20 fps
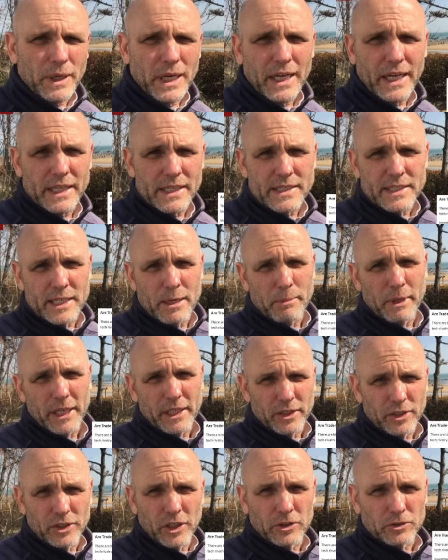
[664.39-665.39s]
buy
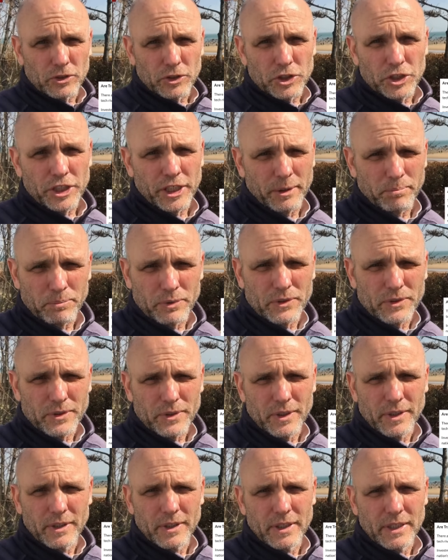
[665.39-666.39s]
semiconductor
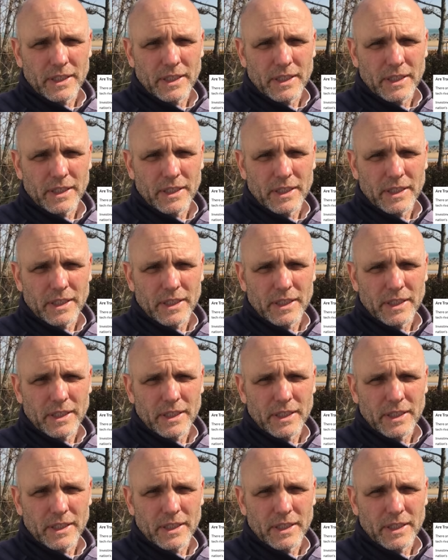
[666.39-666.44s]
chips.